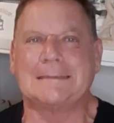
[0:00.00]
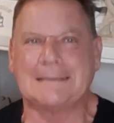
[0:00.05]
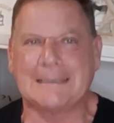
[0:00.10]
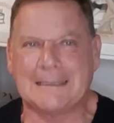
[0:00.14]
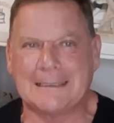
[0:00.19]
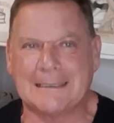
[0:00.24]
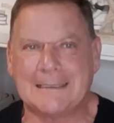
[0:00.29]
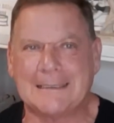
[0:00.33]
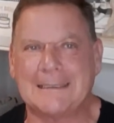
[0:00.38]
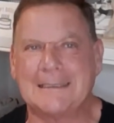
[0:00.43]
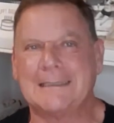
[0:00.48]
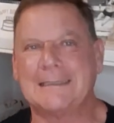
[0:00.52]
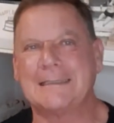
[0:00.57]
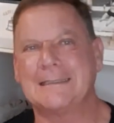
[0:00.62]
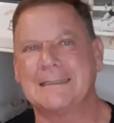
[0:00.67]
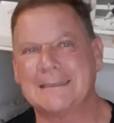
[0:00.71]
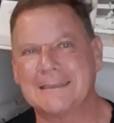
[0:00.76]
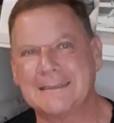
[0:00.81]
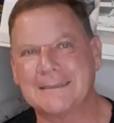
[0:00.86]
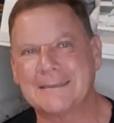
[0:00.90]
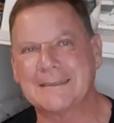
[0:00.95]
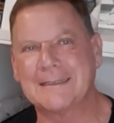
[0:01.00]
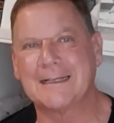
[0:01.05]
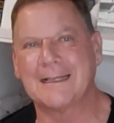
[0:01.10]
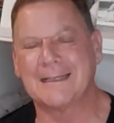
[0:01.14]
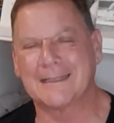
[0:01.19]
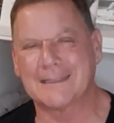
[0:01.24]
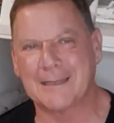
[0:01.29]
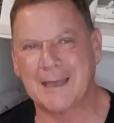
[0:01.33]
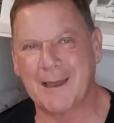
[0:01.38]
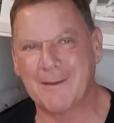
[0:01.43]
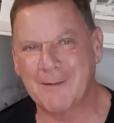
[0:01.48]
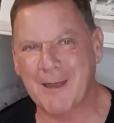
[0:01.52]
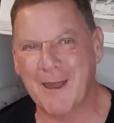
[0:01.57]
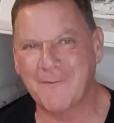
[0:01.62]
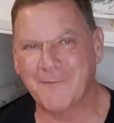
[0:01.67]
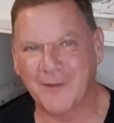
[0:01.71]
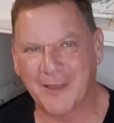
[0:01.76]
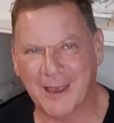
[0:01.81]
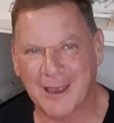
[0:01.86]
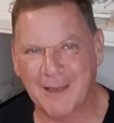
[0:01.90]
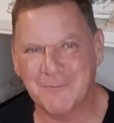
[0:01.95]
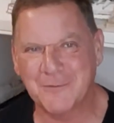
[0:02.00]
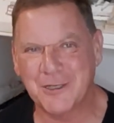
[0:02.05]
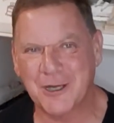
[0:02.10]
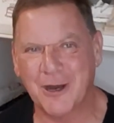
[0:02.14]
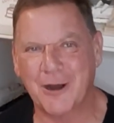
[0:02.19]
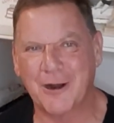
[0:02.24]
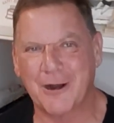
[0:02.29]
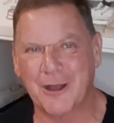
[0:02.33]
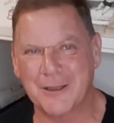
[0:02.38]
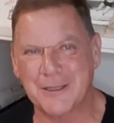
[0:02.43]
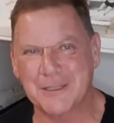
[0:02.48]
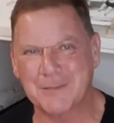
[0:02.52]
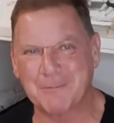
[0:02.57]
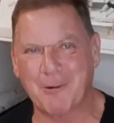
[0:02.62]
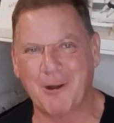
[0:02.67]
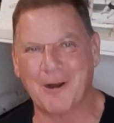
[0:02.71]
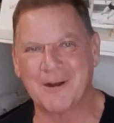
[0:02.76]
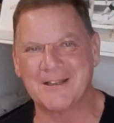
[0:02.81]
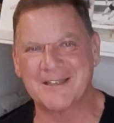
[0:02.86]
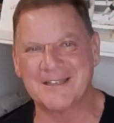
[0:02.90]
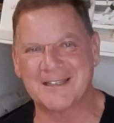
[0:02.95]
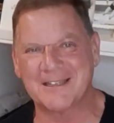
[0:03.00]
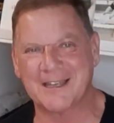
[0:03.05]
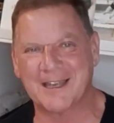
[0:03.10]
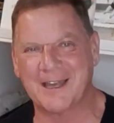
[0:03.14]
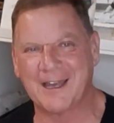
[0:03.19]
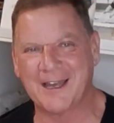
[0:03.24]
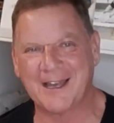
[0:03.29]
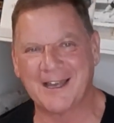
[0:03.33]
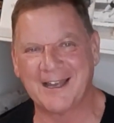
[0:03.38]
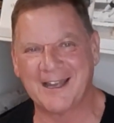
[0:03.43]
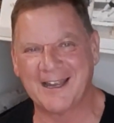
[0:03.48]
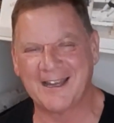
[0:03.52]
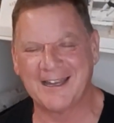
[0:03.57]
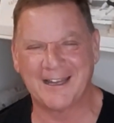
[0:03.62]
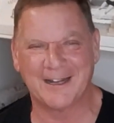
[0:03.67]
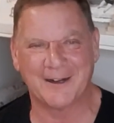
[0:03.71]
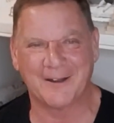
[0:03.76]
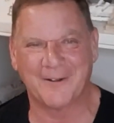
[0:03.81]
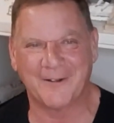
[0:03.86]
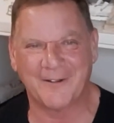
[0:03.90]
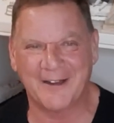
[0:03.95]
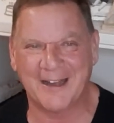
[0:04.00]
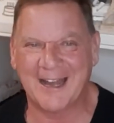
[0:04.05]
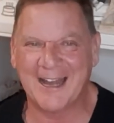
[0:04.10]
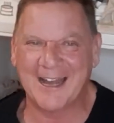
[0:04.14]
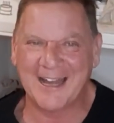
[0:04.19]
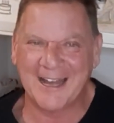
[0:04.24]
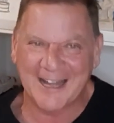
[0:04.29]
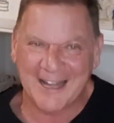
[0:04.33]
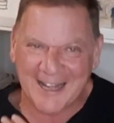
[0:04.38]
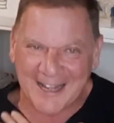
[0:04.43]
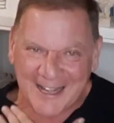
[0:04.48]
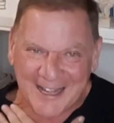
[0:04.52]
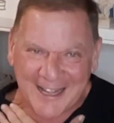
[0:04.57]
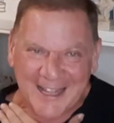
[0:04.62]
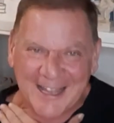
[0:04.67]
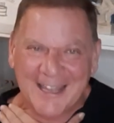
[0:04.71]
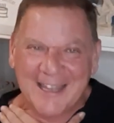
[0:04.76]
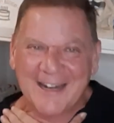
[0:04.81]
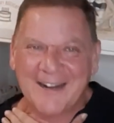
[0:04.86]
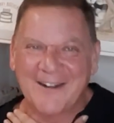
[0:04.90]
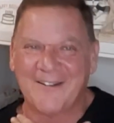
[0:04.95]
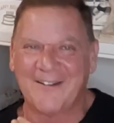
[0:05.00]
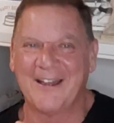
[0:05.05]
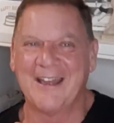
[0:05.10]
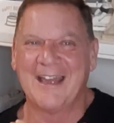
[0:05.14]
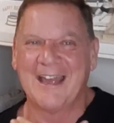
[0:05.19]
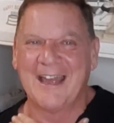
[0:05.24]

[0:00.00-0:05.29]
Uh, I feel like I'm cheering on the Spartans, uh, you know, uh, you know,